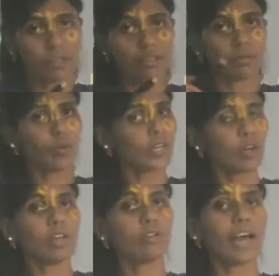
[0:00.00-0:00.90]
what
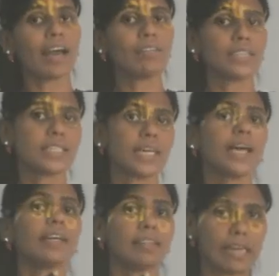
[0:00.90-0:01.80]
all you have
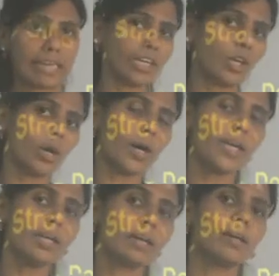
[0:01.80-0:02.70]
inside:
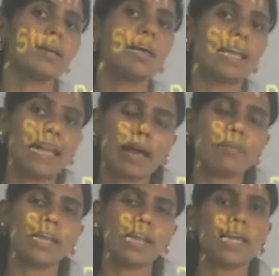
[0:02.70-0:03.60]
thylakoid,
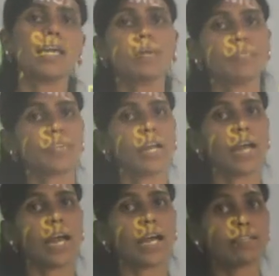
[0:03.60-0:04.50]
lamellae,
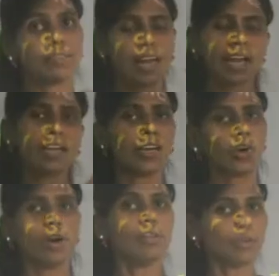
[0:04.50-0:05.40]
and grana.
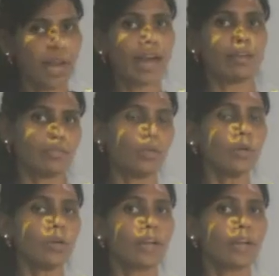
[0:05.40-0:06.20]
All you have, no?